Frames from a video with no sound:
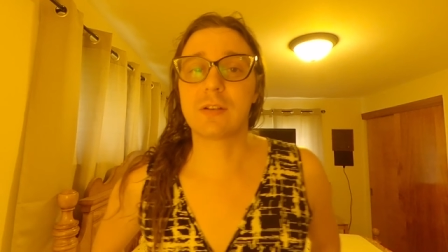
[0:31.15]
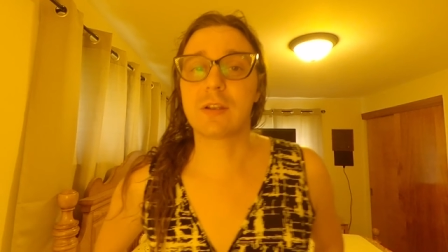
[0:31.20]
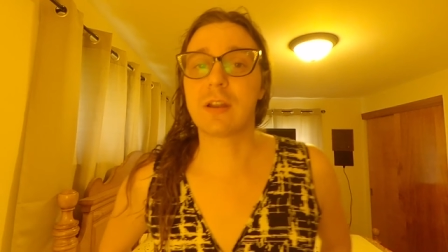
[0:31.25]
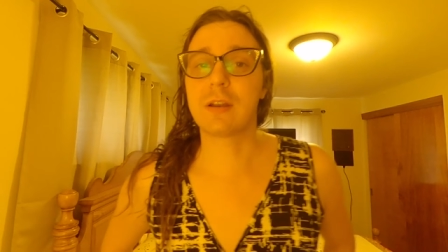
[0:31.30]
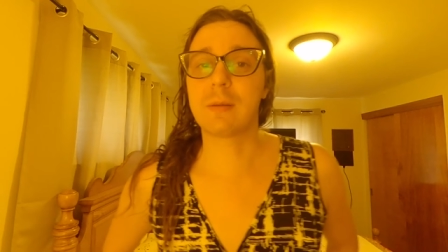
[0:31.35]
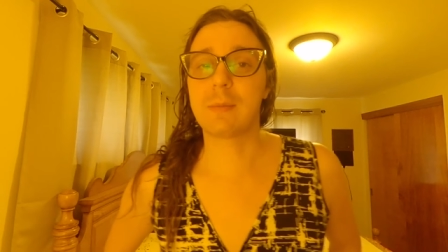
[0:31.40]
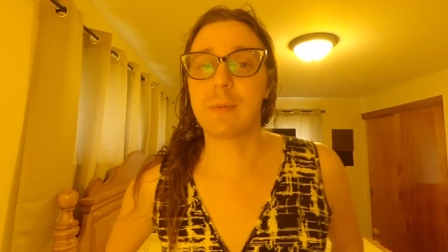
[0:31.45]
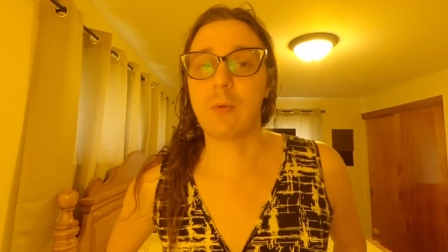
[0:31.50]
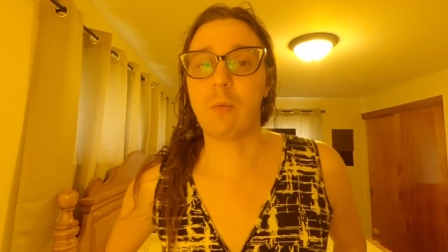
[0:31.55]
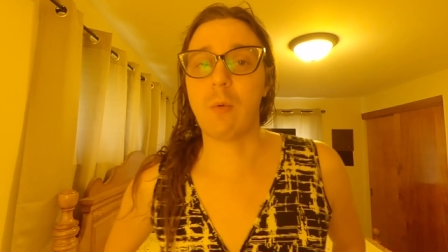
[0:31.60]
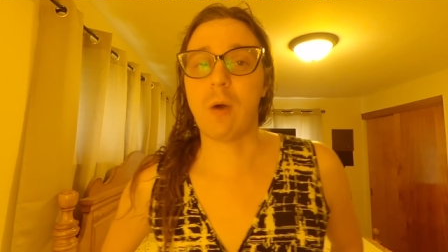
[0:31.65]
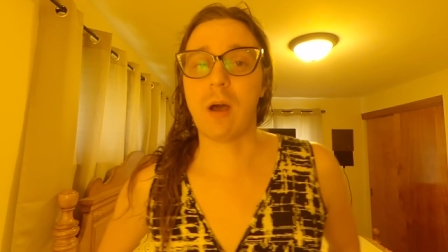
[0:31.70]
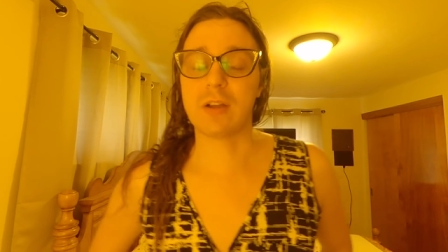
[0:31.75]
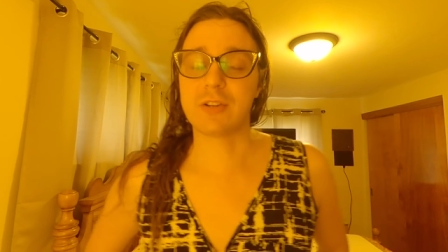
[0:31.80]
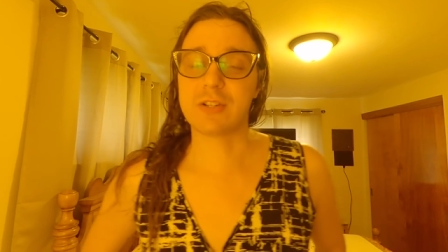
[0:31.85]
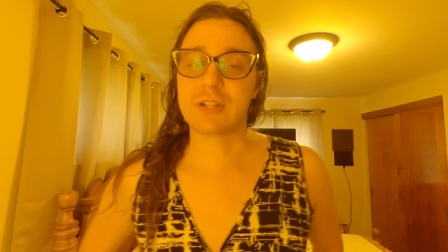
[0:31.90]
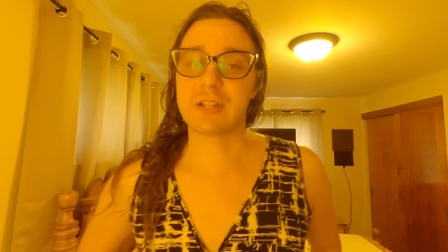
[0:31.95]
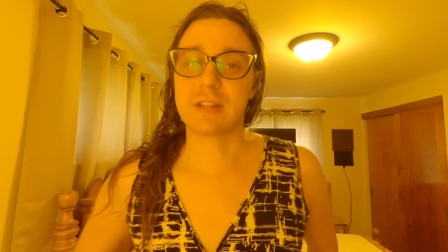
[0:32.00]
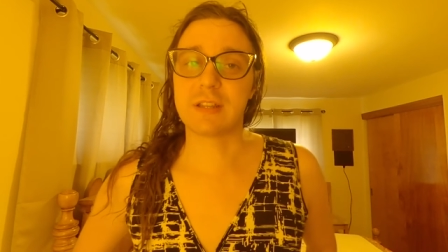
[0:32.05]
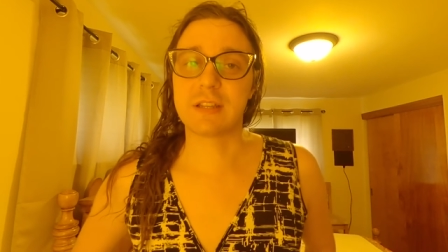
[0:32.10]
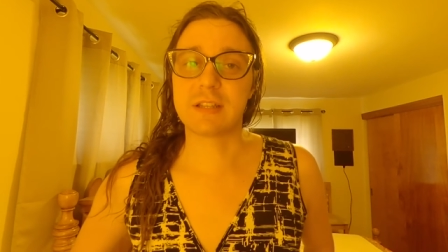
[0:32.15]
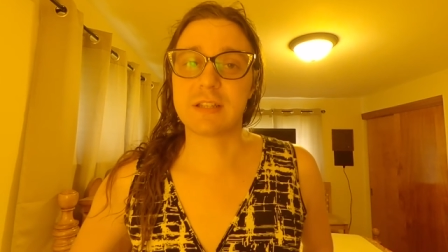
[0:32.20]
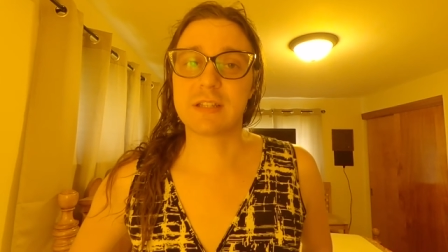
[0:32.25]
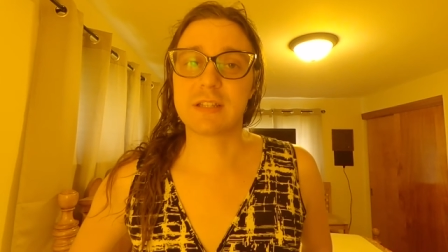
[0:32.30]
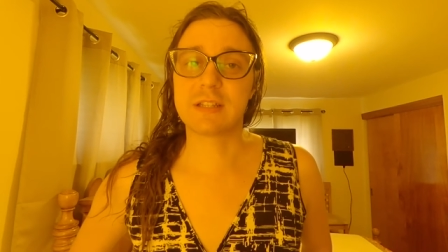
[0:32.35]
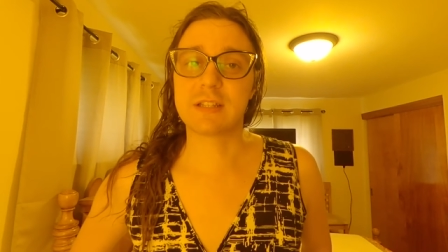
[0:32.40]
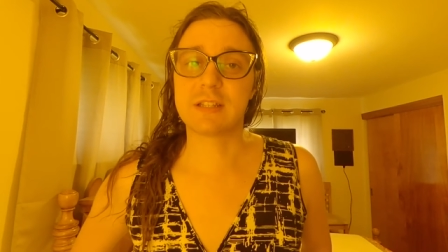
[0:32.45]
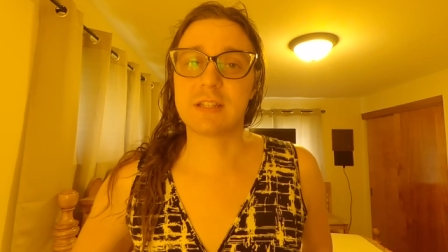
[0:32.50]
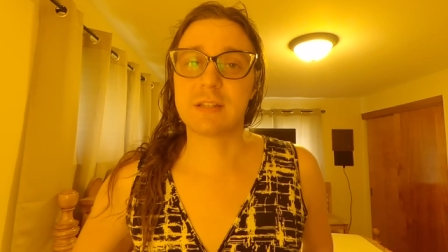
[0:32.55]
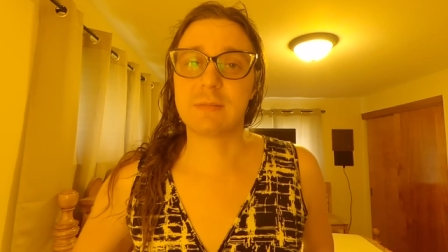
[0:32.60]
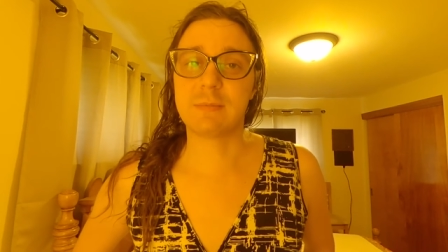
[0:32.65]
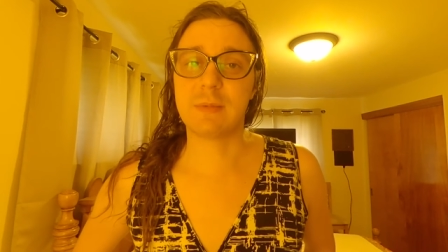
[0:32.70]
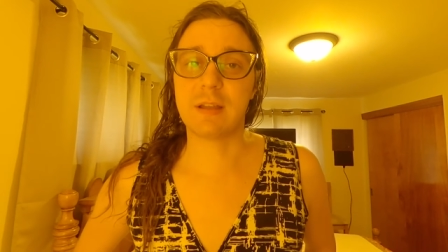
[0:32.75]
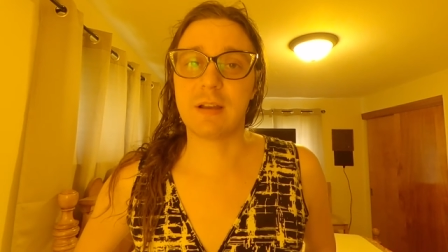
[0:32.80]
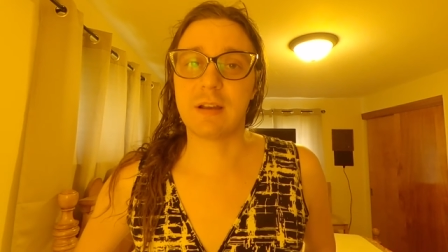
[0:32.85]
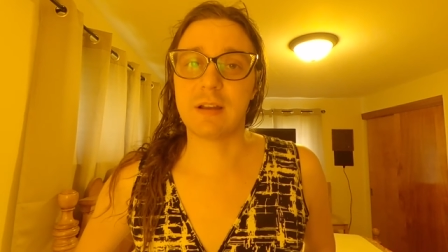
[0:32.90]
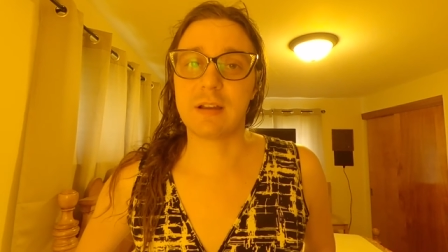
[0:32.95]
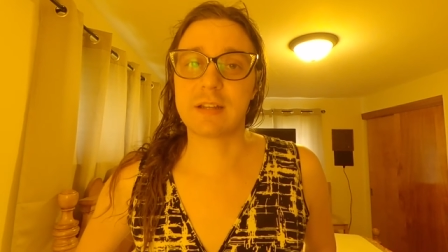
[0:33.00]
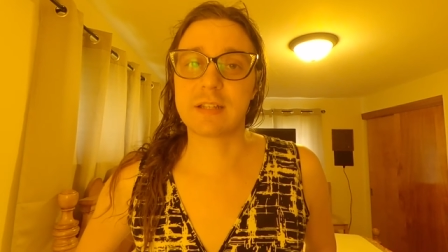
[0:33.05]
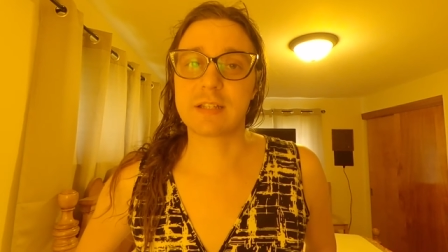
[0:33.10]
going to be watching this, to be
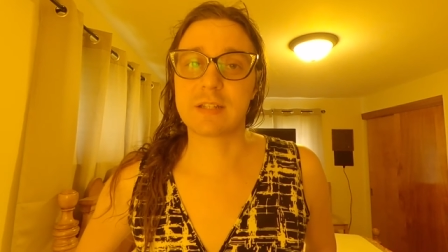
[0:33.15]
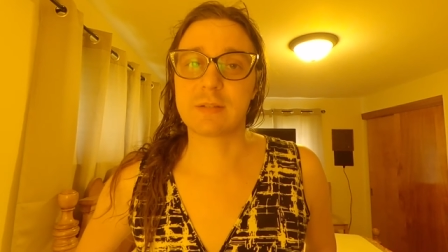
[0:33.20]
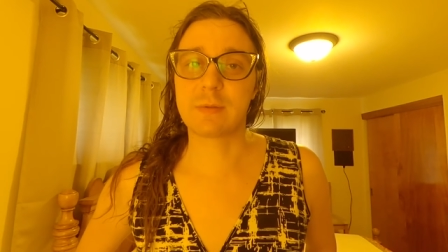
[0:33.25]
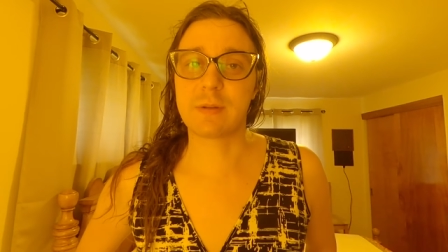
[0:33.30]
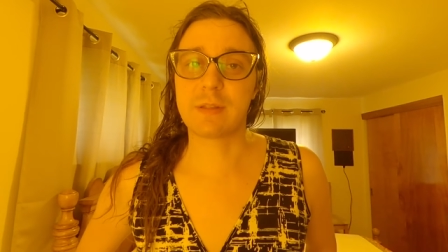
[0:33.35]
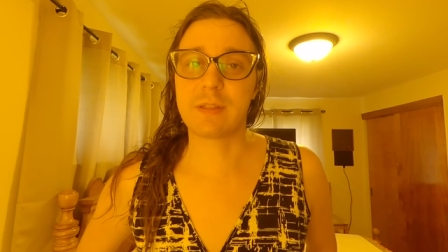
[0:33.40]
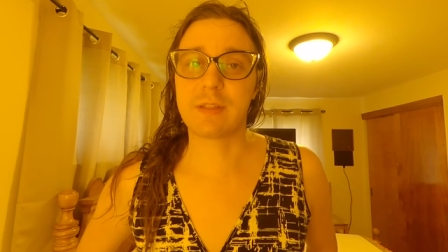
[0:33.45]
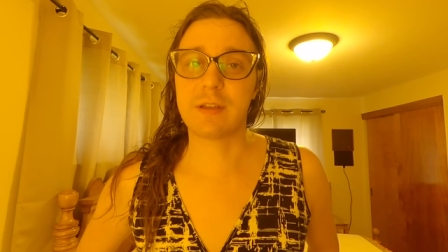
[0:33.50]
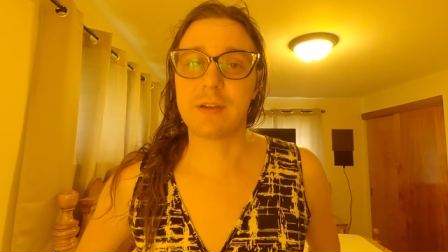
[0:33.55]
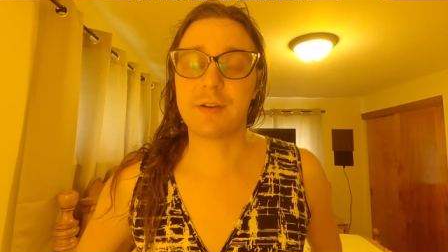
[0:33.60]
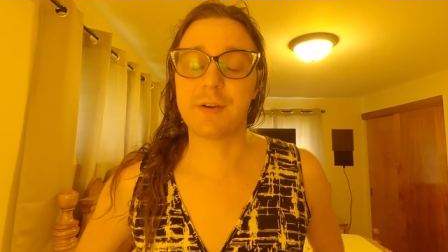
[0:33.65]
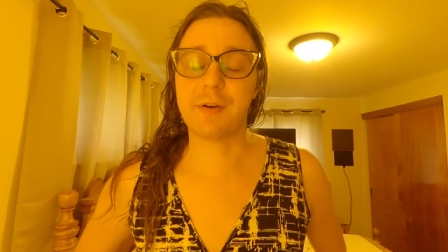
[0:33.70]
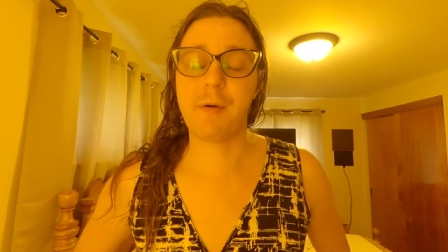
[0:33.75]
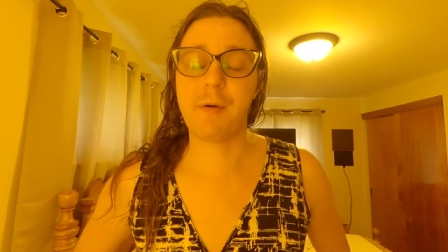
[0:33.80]
honest with you.